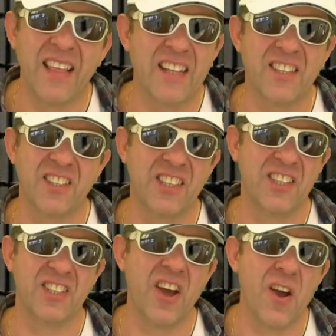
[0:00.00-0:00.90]
That's
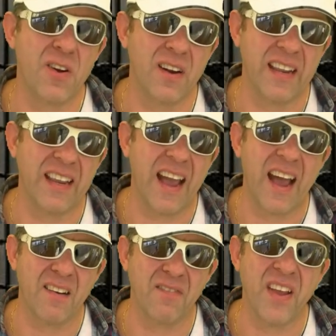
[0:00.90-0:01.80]
just totally
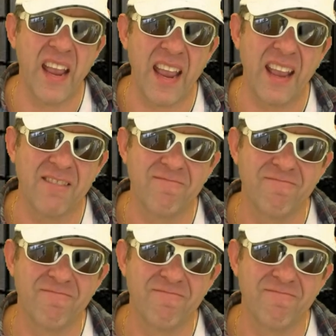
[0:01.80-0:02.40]
unfair.